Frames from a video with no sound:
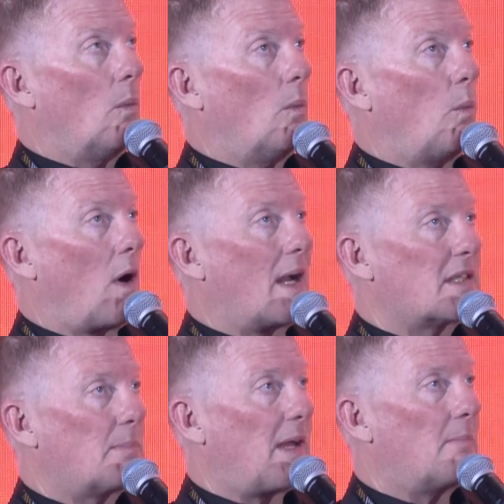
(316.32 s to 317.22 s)
what I
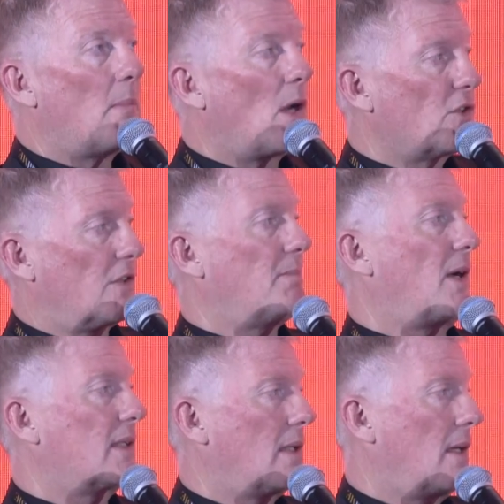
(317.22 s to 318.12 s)
spend most of
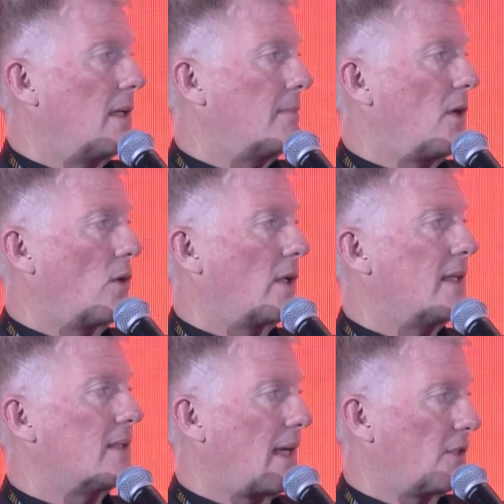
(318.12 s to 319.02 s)
my time on
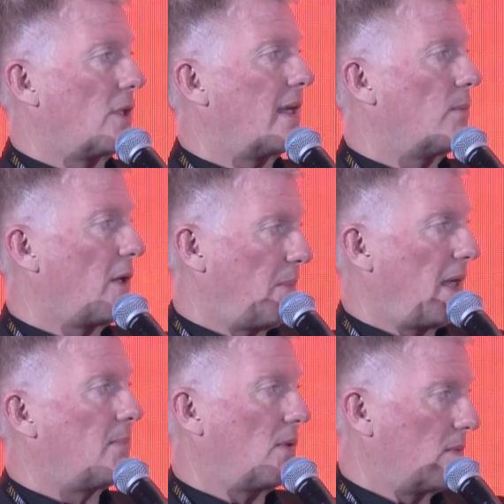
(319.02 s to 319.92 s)
is actually with
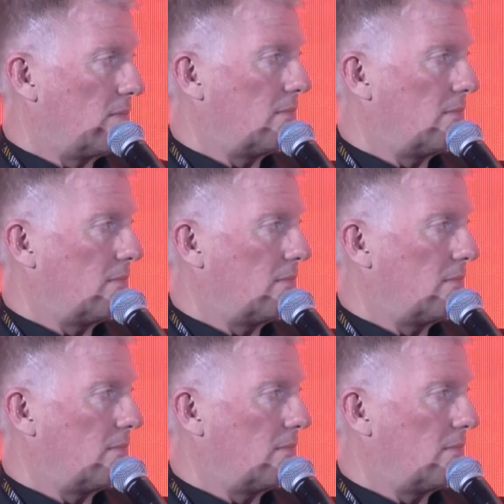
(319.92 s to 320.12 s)
people.